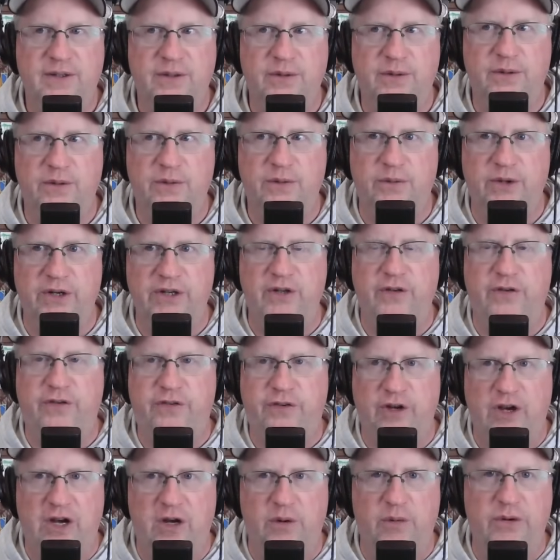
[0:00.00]
What you
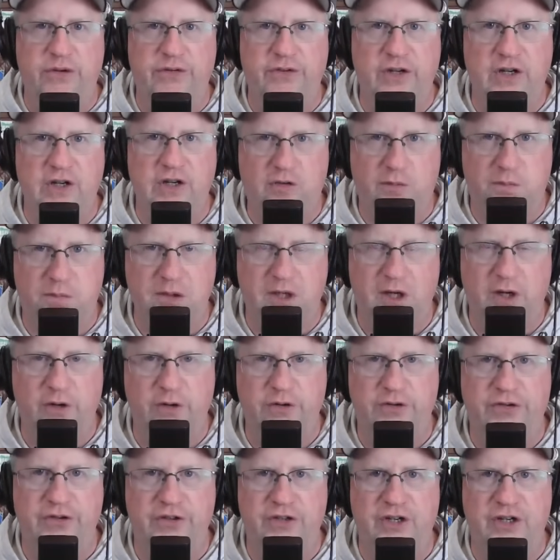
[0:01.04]
saw was an
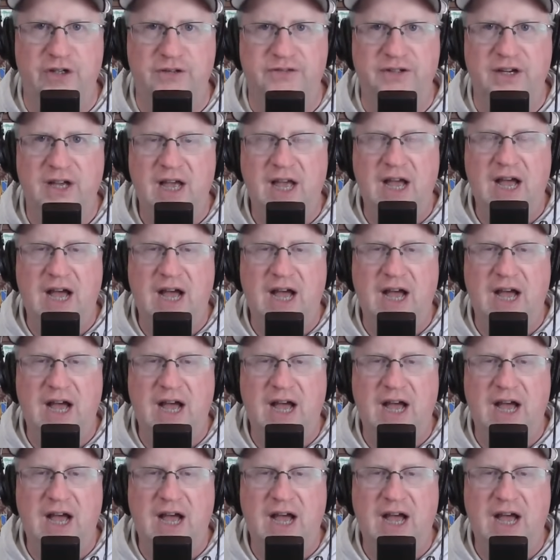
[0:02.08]
explosion of,